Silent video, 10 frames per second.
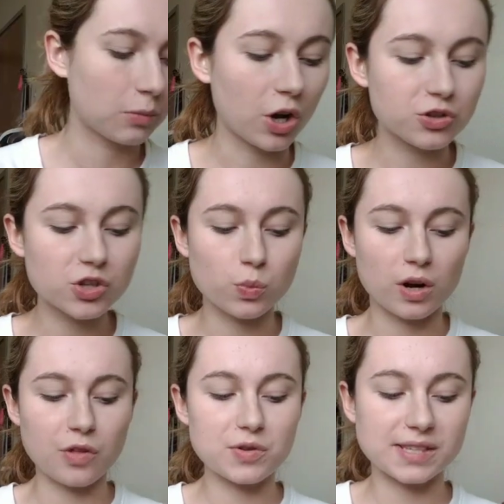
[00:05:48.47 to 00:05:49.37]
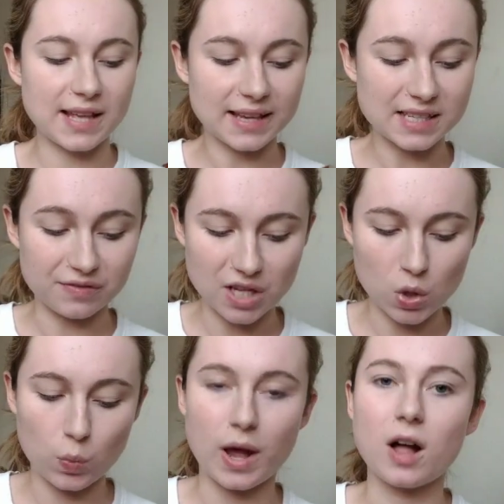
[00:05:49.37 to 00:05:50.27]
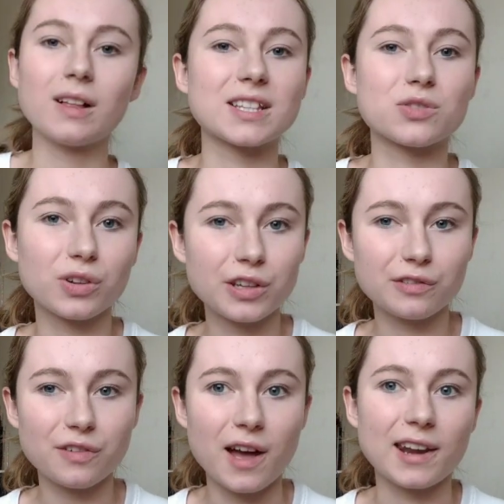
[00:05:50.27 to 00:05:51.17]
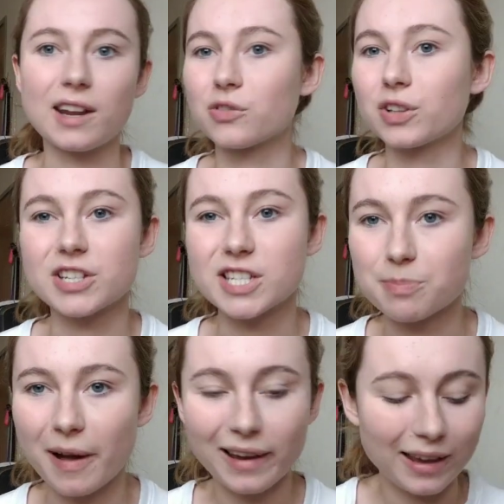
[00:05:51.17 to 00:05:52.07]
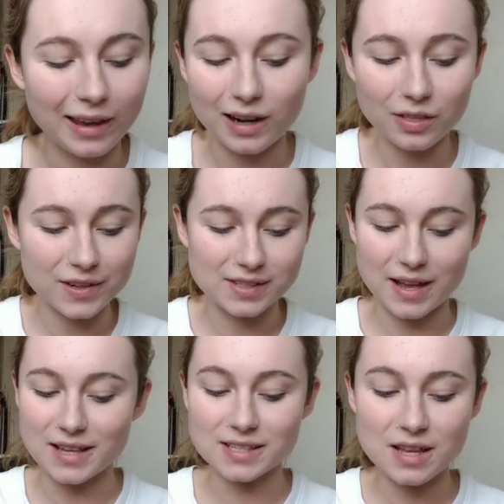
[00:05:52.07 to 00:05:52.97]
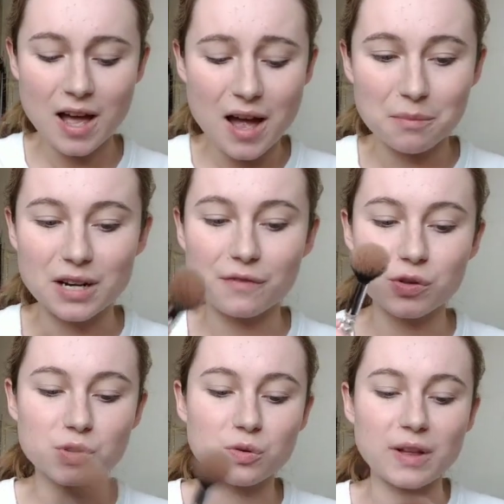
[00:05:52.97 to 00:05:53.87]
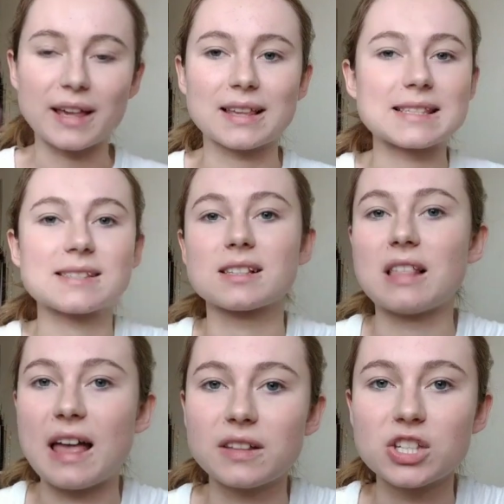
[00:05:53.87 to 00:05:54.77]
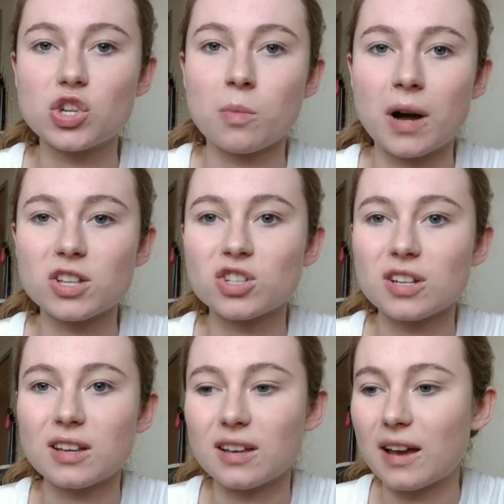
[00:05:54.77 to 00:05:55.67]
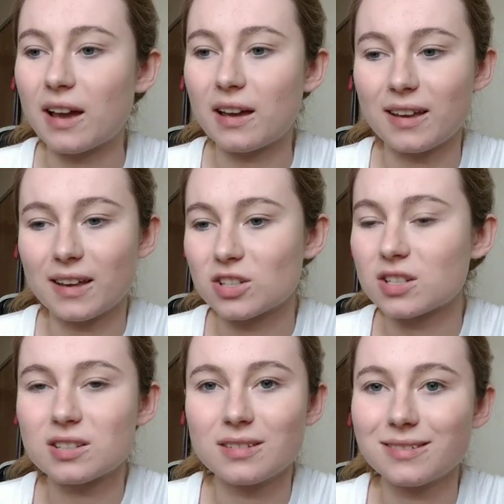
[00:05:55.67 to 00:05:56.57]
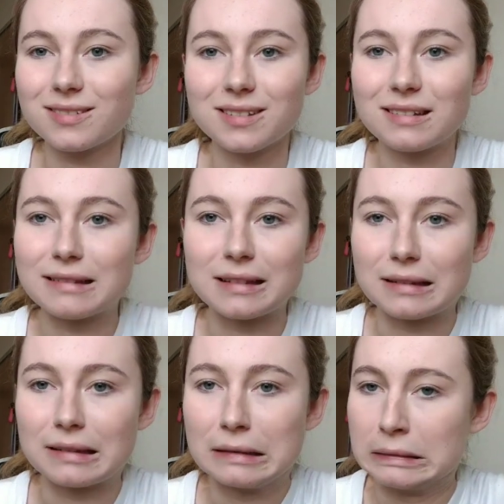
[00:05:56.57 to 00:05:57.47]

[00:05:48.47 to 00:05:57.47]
Bronzer is one of those things, if done well, it's really fun and really spunky and it looks nice. But if you do like slightly too much, I just... Ugh.